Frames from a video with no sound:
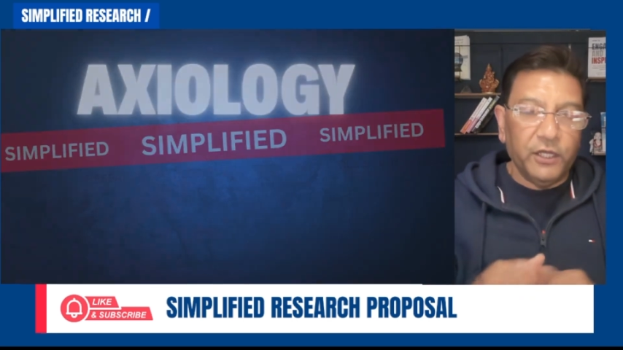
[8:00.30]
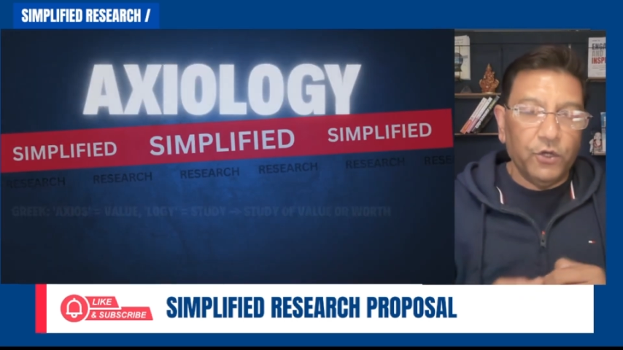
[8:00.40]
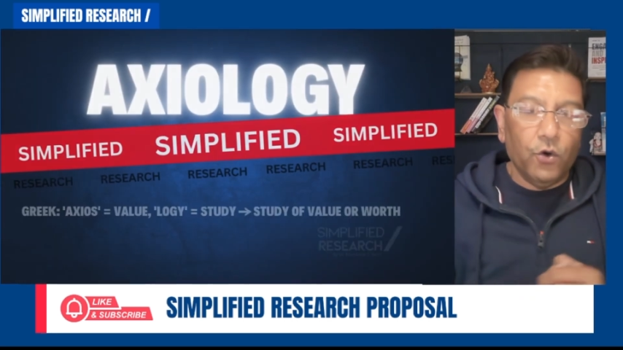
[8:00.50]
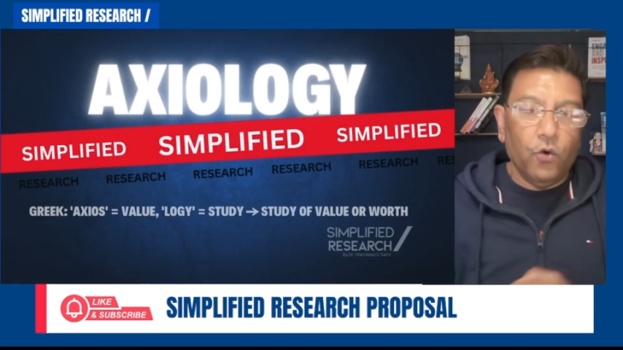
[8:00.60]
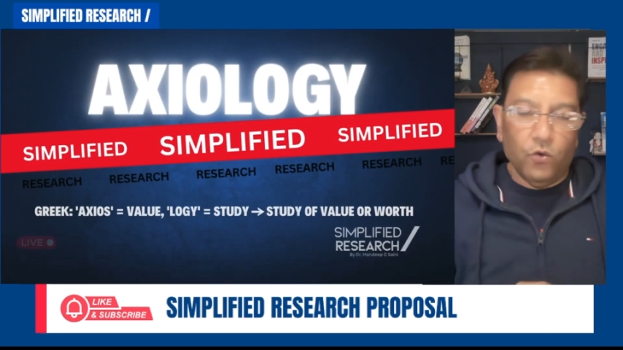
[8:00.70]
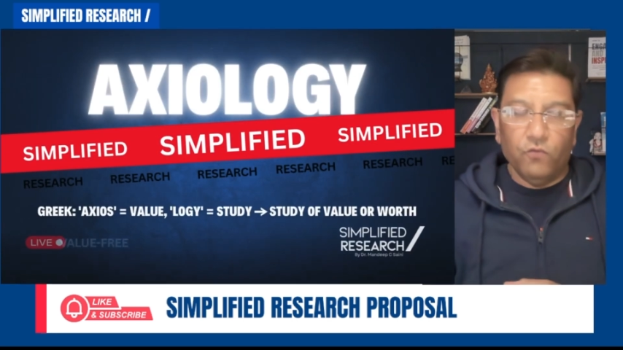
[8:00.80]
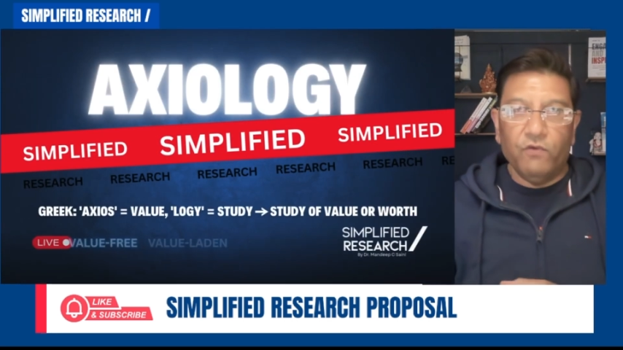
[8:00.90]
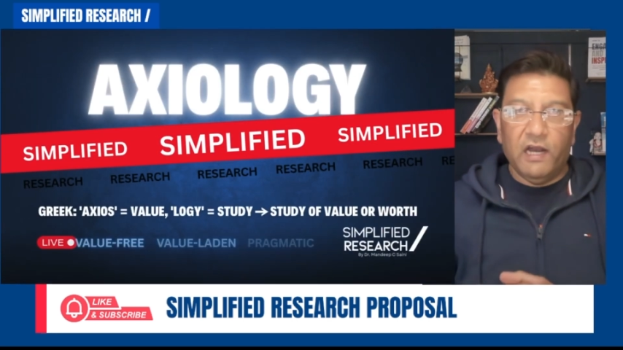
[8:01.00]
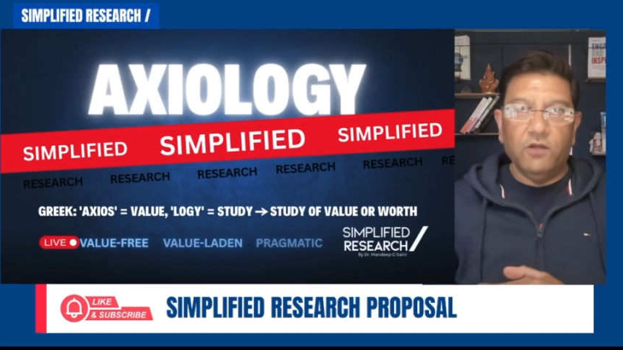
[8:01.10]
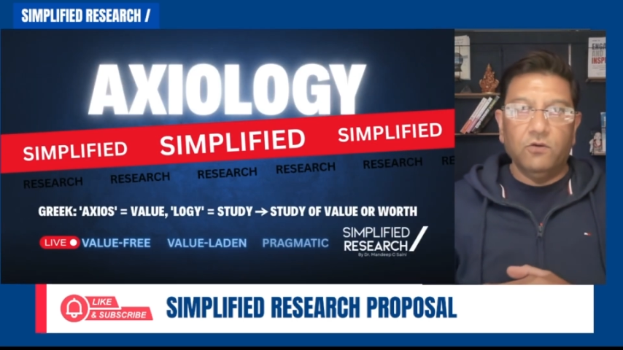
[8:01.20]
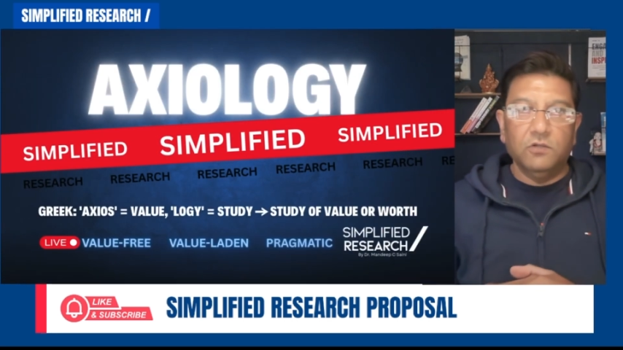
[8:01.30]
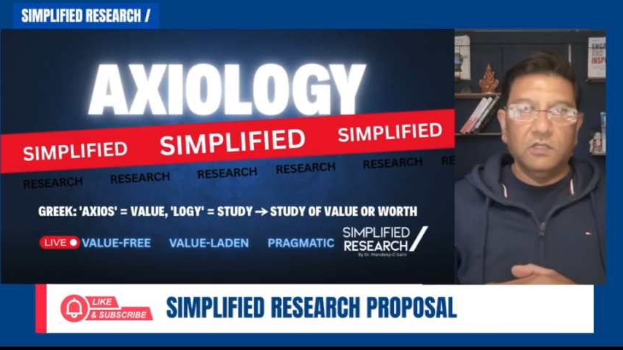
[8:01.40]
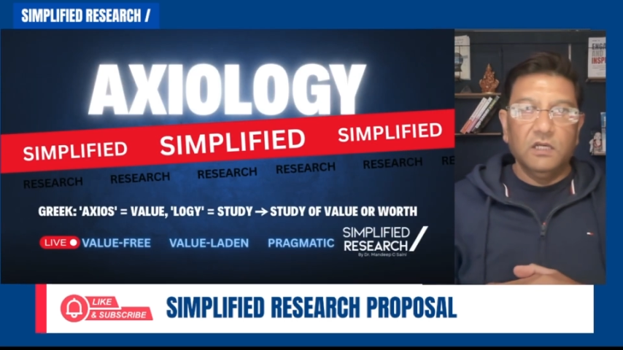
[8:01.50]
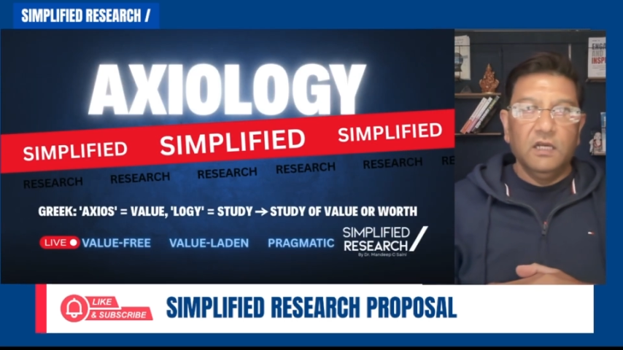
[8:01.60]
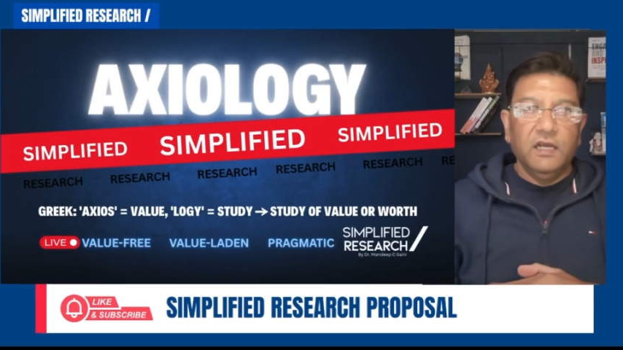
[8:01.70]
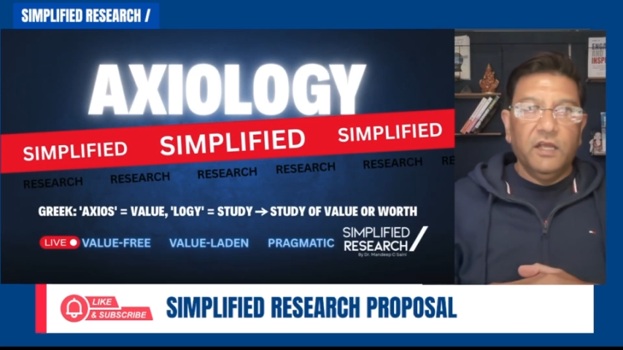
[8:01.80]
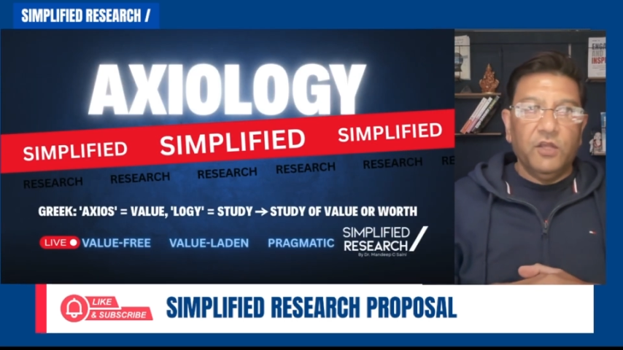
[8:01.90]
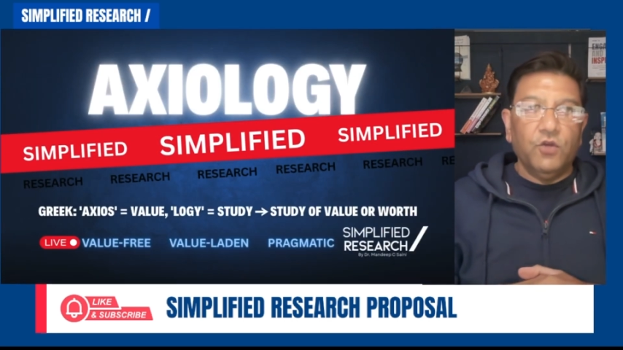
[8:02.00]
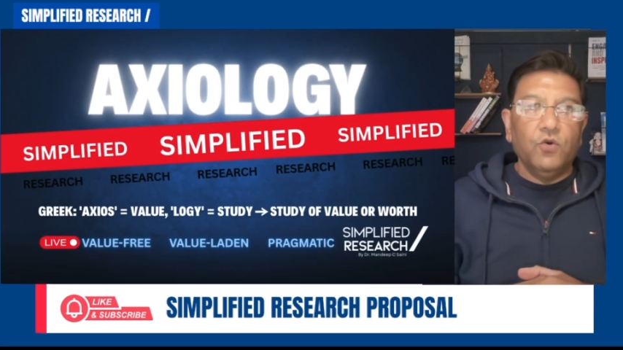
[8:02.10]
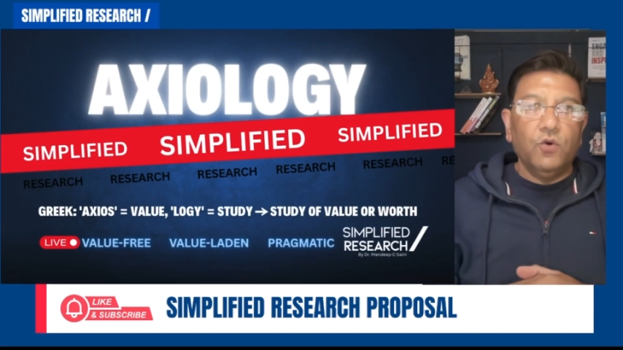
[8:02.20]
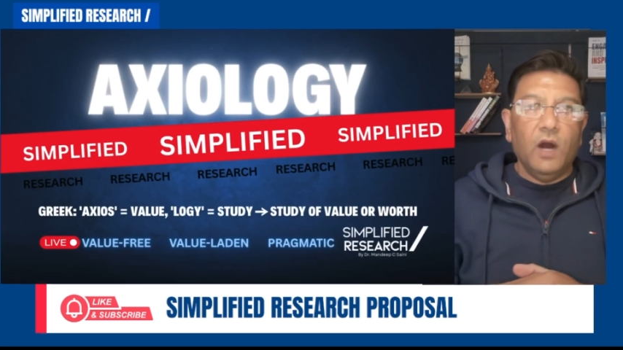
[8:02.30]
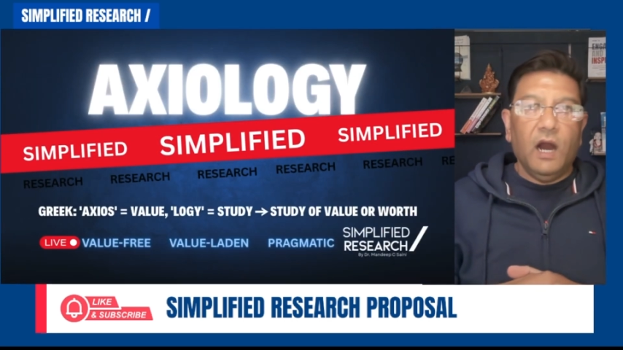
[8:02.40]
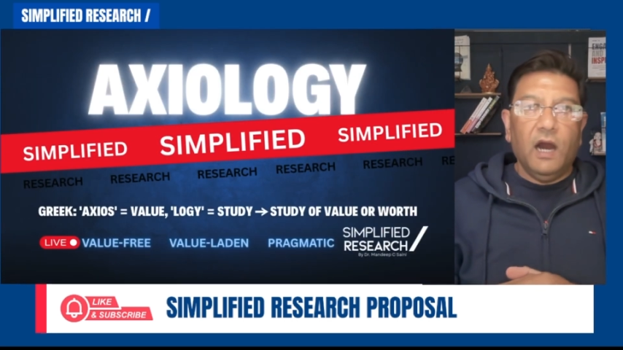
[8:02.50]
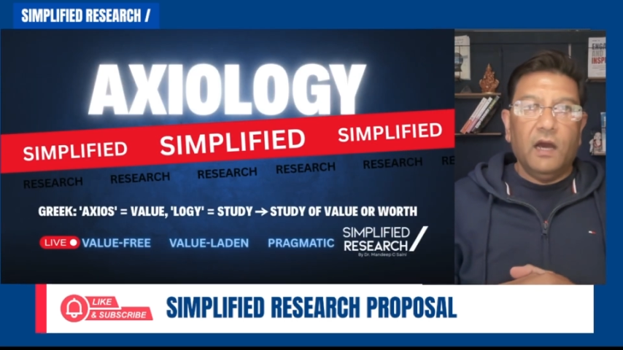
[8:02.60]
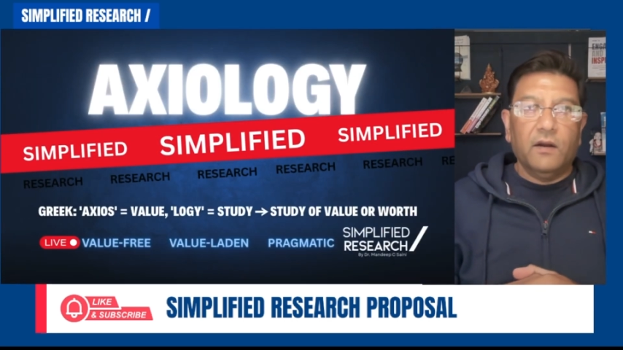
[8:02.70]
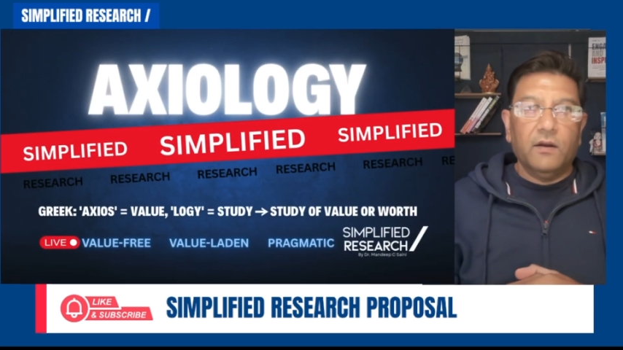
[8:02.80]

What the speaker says: your own values, you are